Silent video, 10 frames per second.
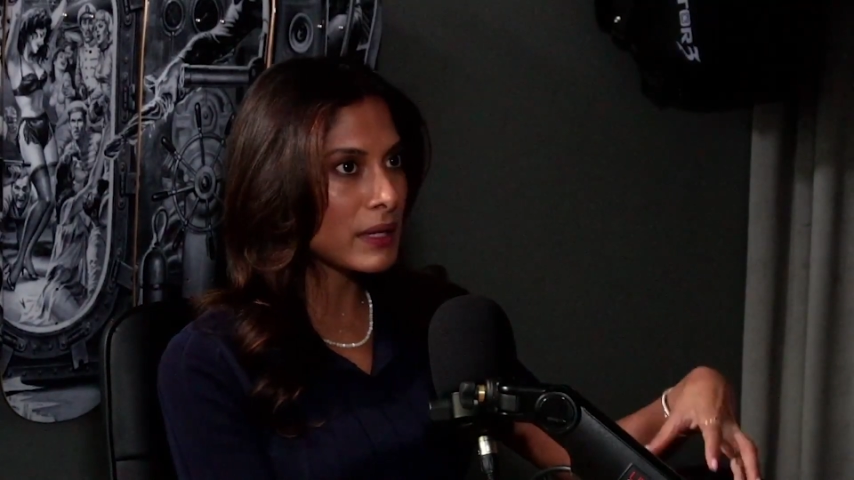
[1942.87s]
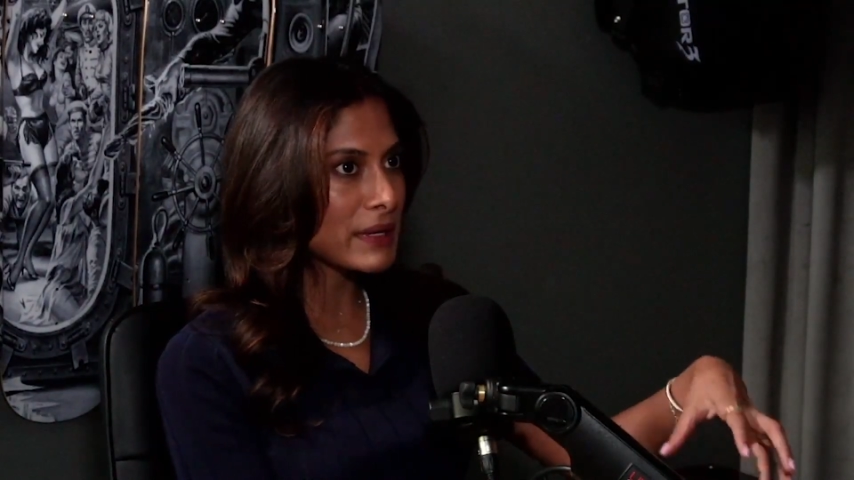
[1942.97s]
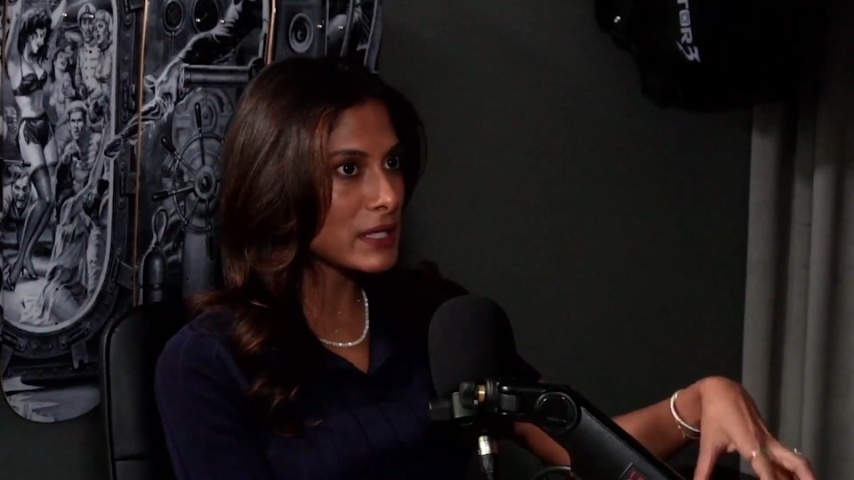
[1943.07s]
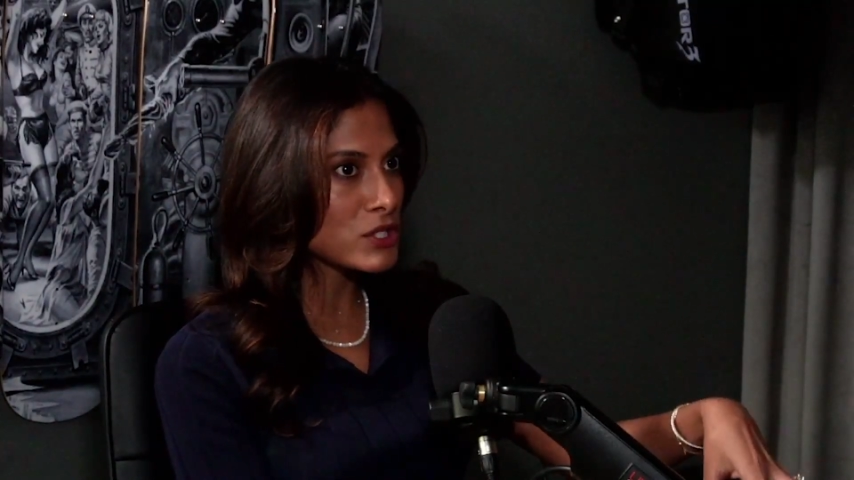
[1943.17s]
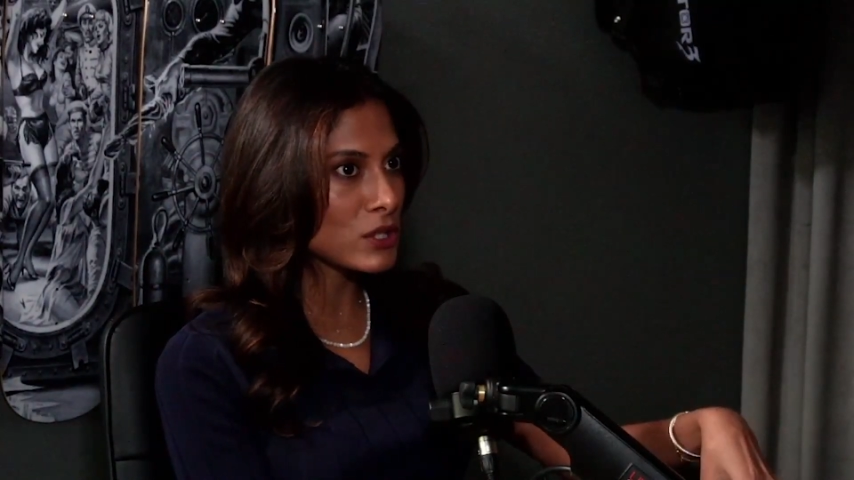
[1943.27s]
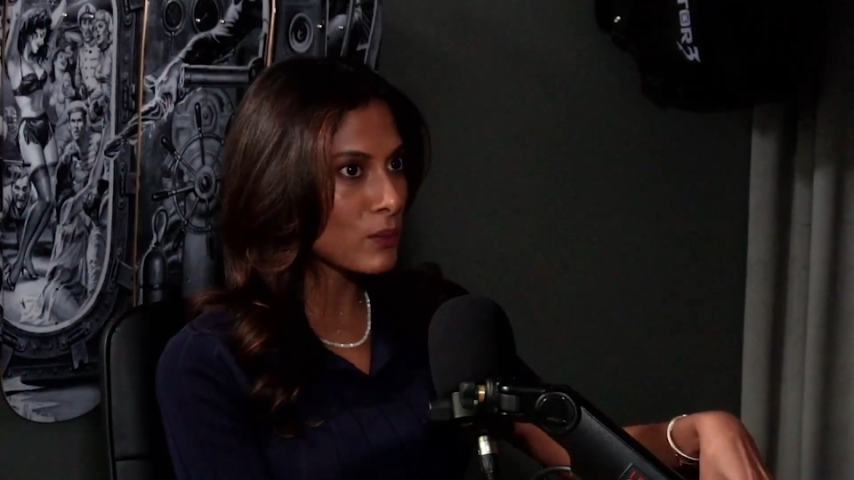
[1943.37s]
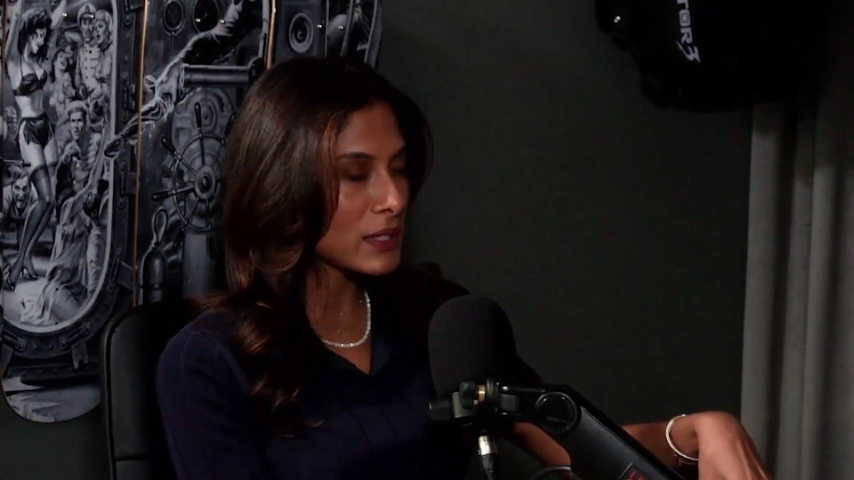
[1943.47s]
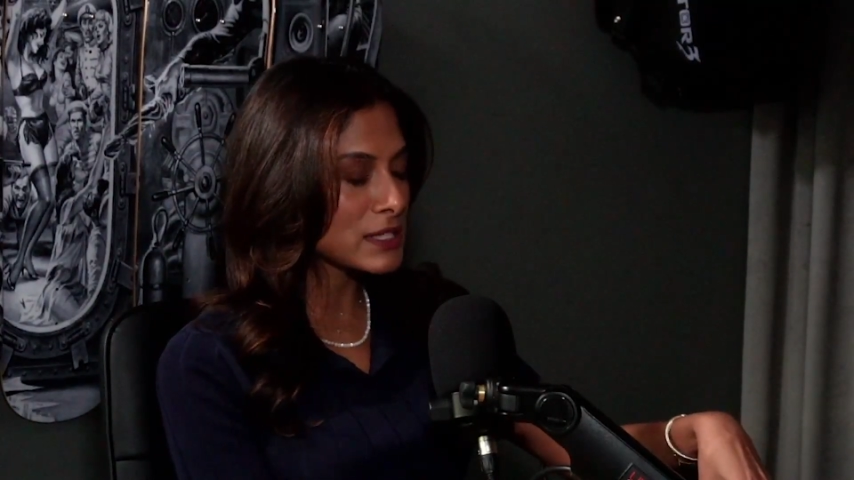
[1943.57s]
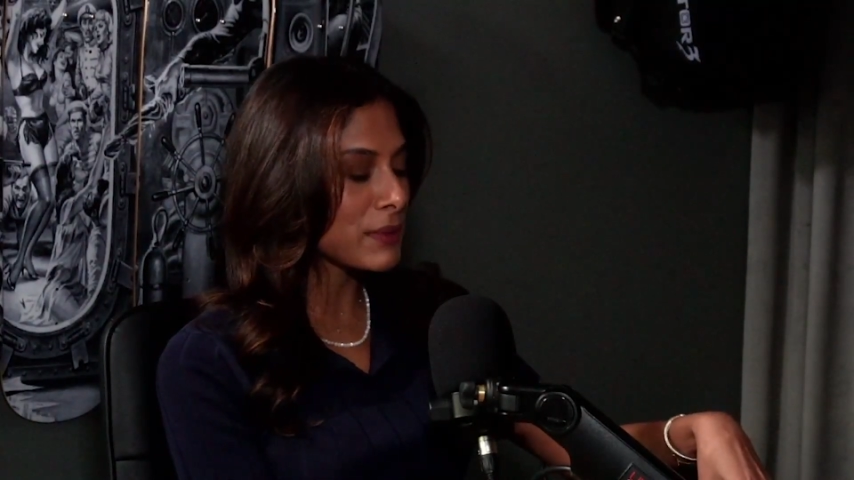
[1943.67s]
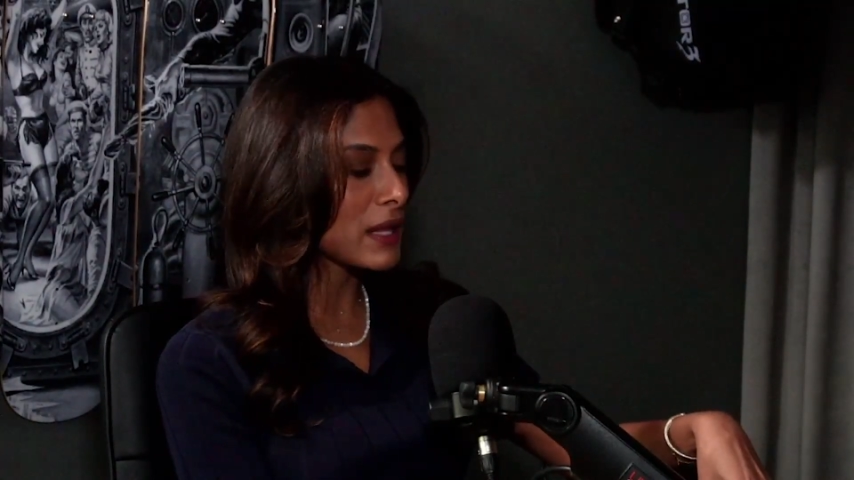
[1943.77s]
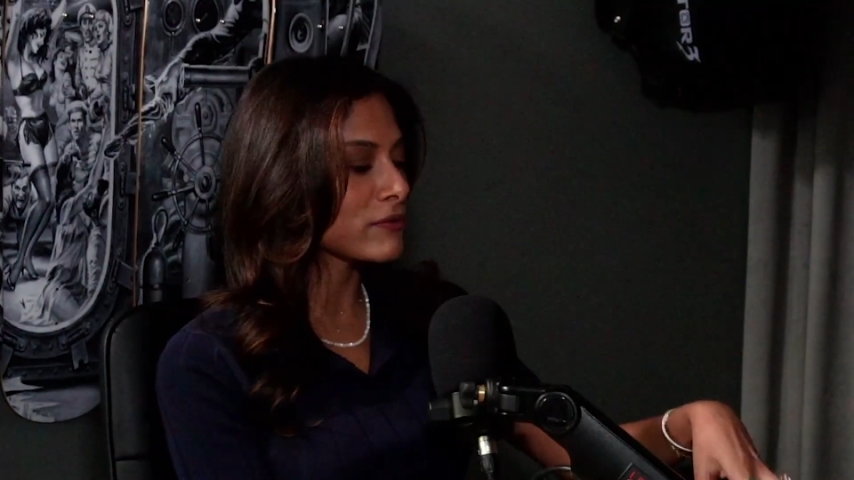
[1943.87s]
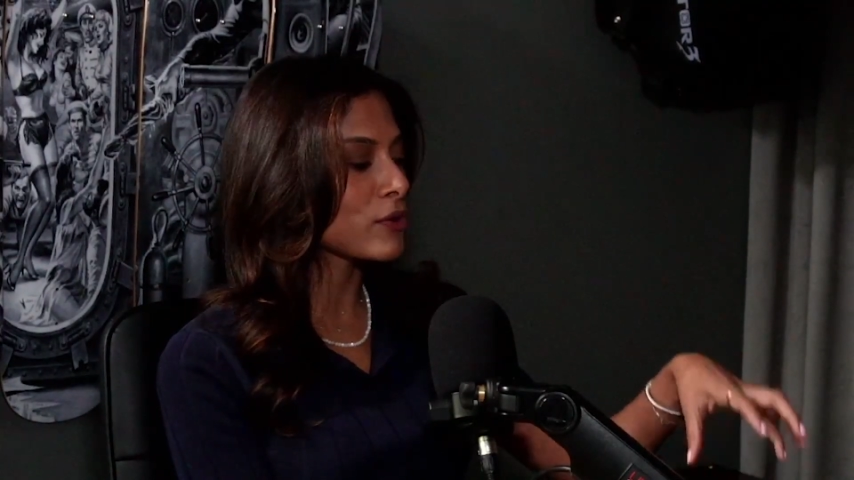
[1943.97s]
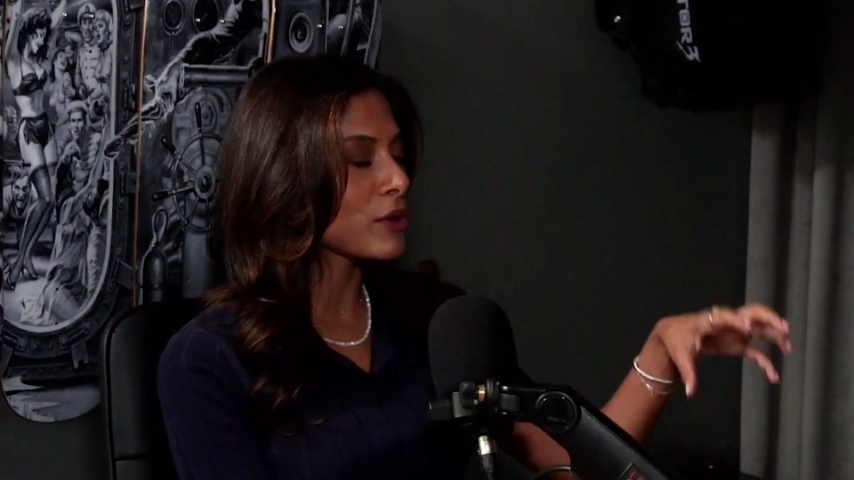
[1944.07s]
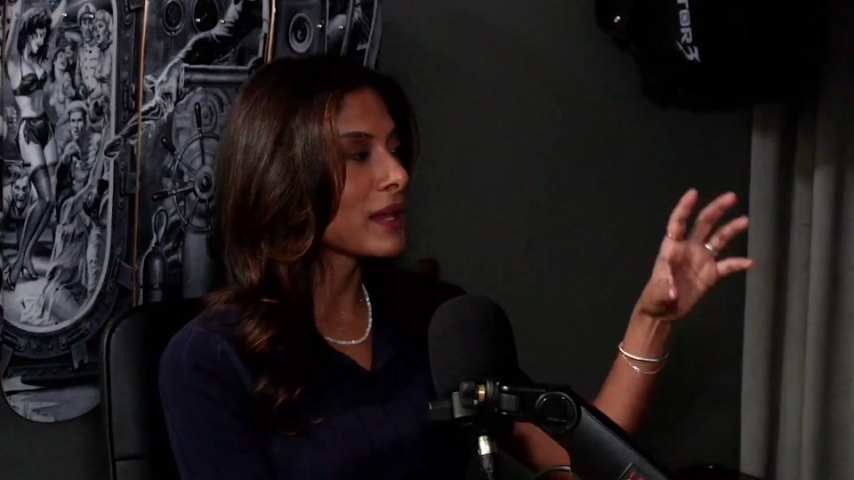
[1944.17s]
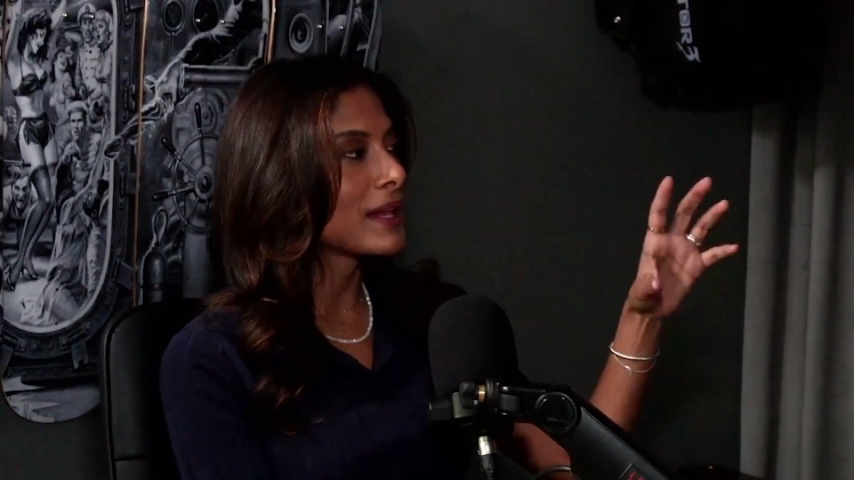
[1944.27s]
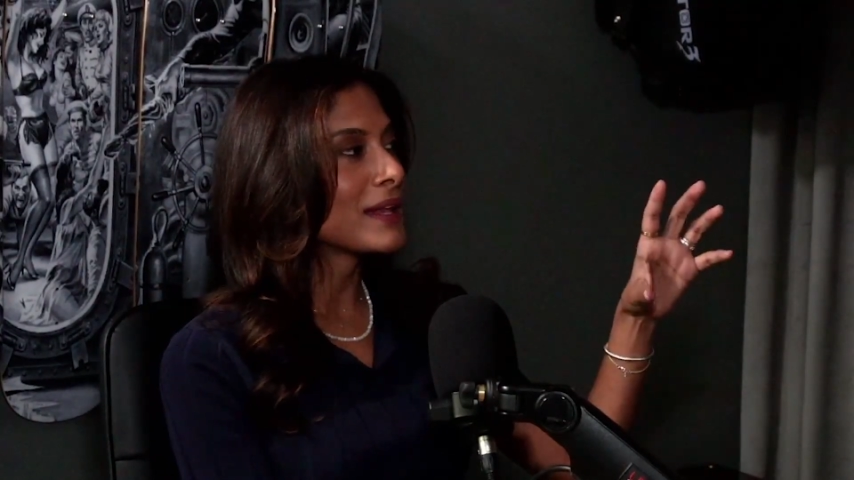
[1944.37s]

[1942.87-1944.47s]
like my digital wellness platform.